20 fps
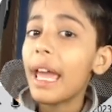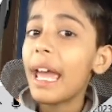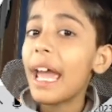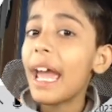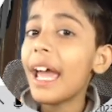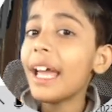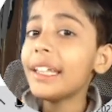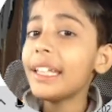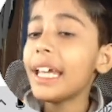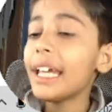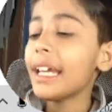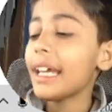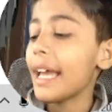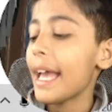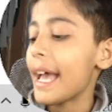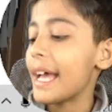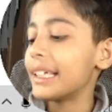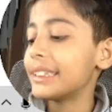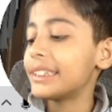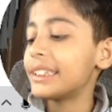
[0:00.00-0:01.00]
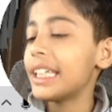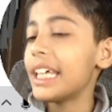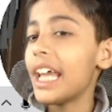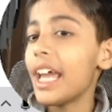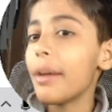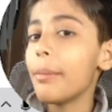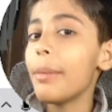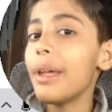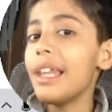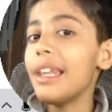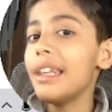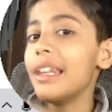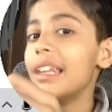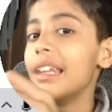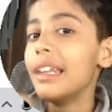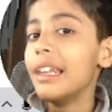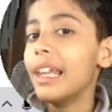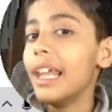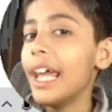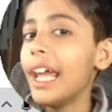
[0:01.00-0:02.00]
adding
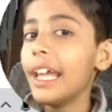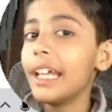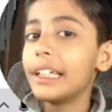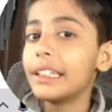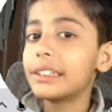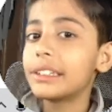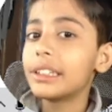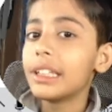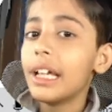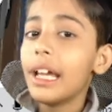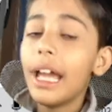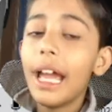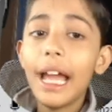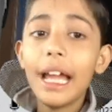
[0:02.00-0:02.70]
HTML links,